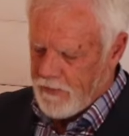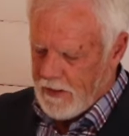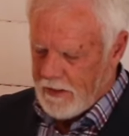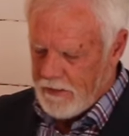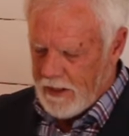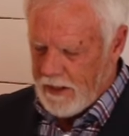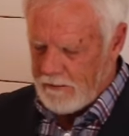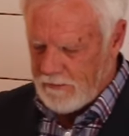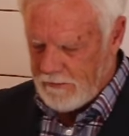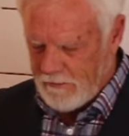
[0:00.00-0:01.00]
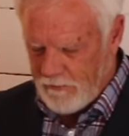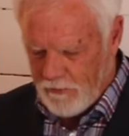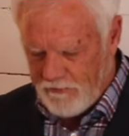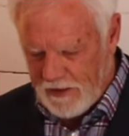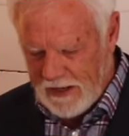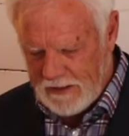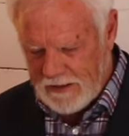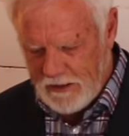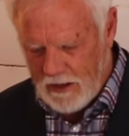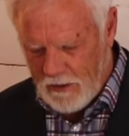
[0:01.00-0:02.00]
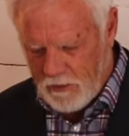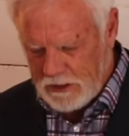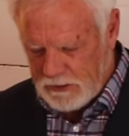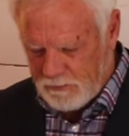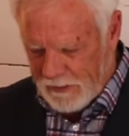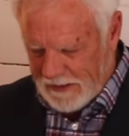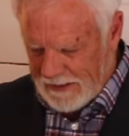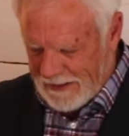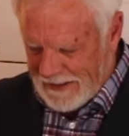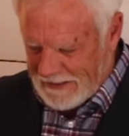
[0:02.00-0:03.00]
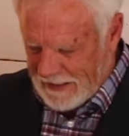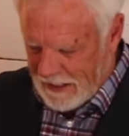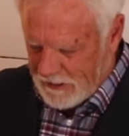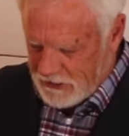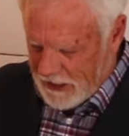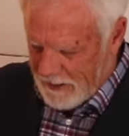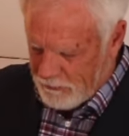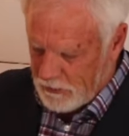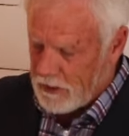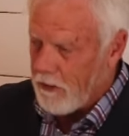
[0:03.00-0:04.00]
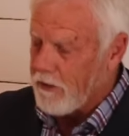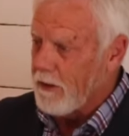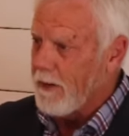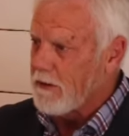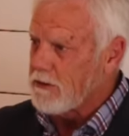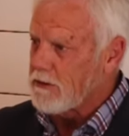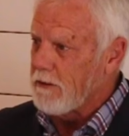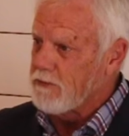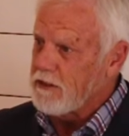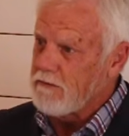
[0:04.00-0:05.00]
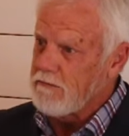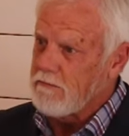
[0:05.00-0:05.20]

and yet, we find that Yahweh spent an entire chapter talking about the subject.